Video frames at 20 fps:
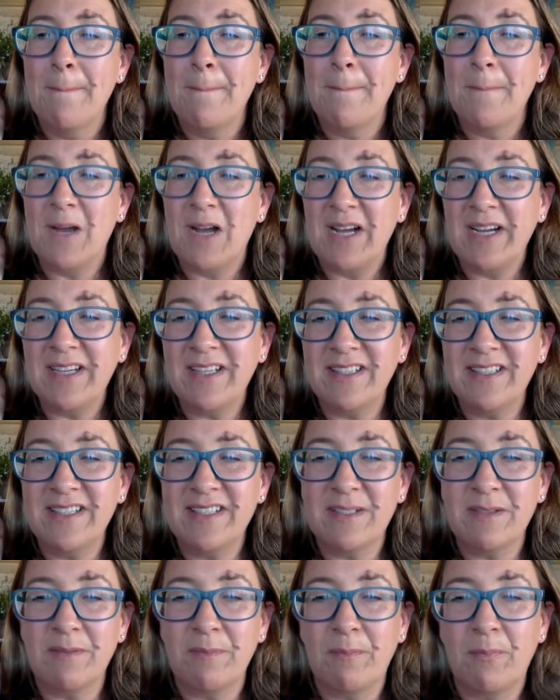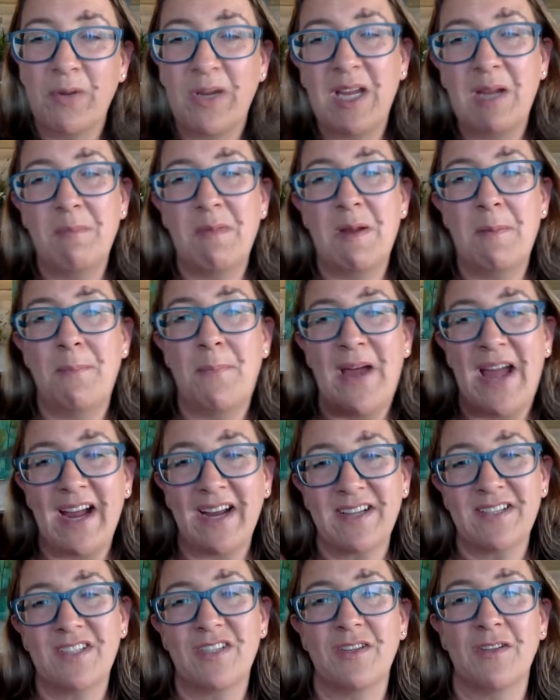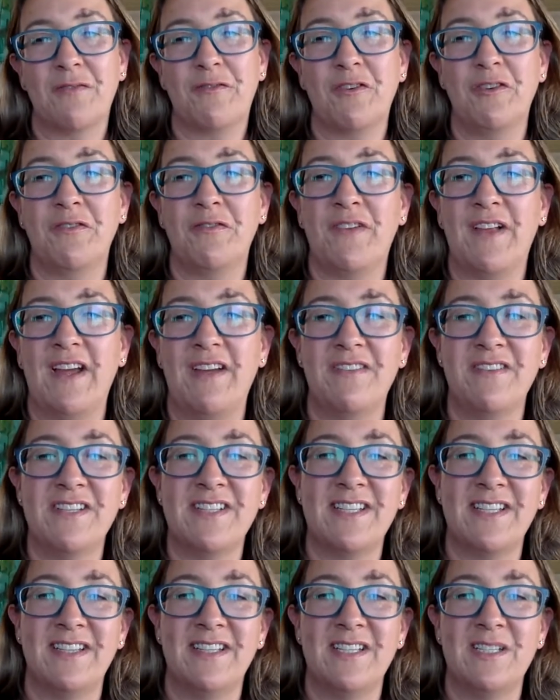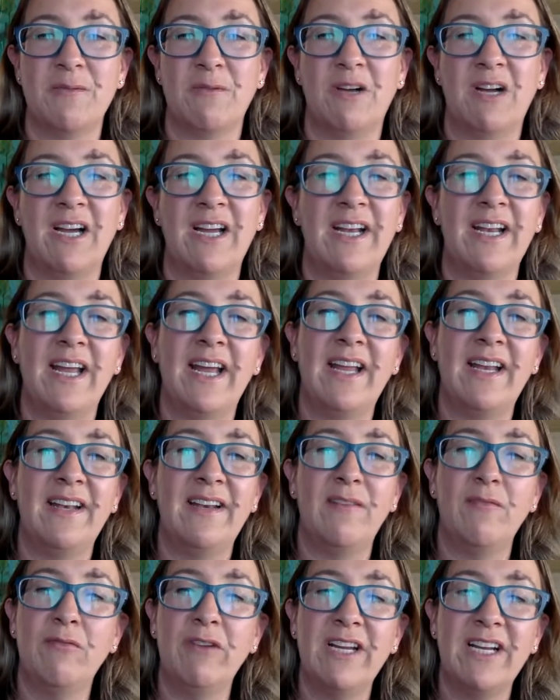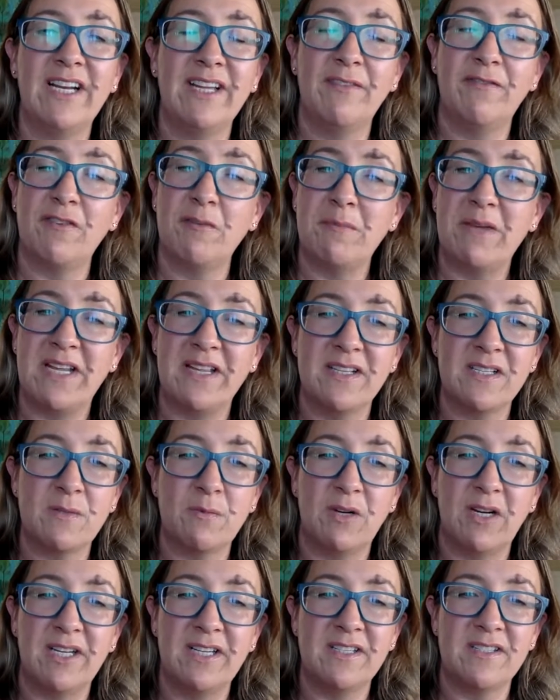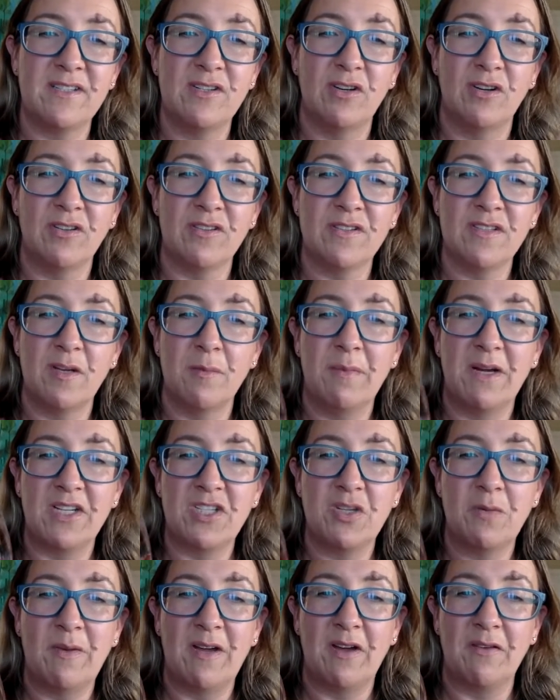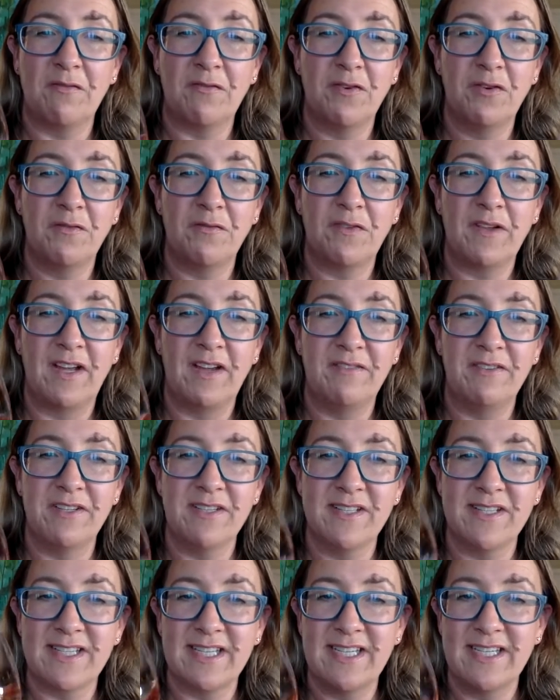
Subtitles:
Michael is bringing me back to the fruit flavours in this wine. And really for me, this wine is not so much about fruit flavours.